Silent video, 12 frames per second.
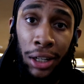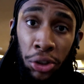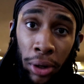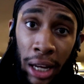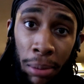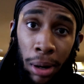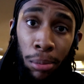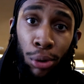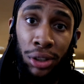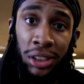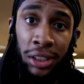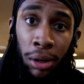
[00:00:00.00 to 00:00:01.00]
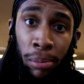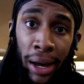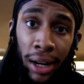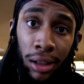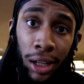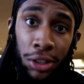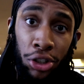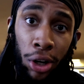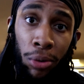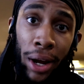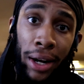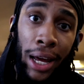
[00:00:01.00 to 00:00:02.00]
So I got my more cinematic lens
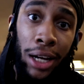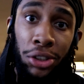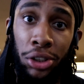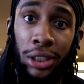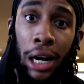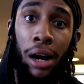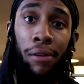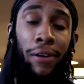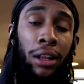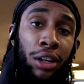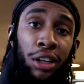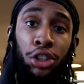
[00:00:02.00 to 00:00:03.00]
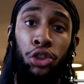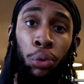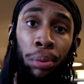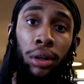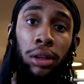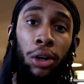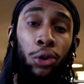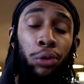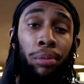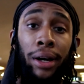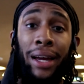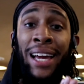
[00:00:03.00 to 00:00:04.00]
on right now, so sorry if I look super close,
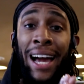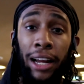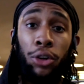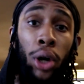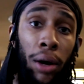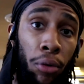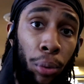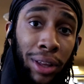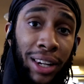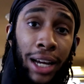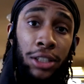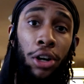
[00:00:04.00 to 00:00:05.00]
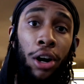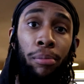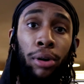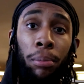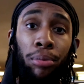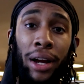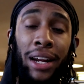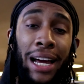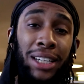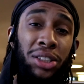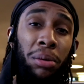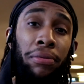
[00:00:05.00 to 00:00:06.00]
but I do have a really nice arm pump right
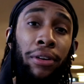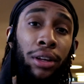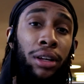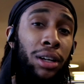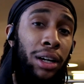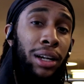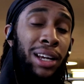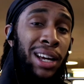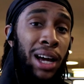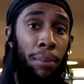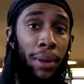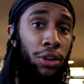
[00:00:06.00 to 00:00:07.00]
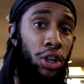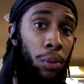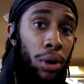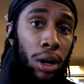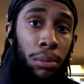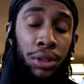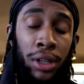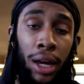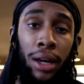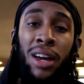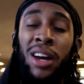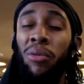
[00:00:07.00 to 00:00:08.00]
now, so I'm feeling good. I'm not done with arms
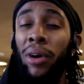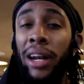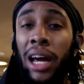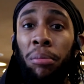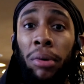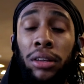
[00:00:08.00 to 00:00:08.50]
yet. Right now I'm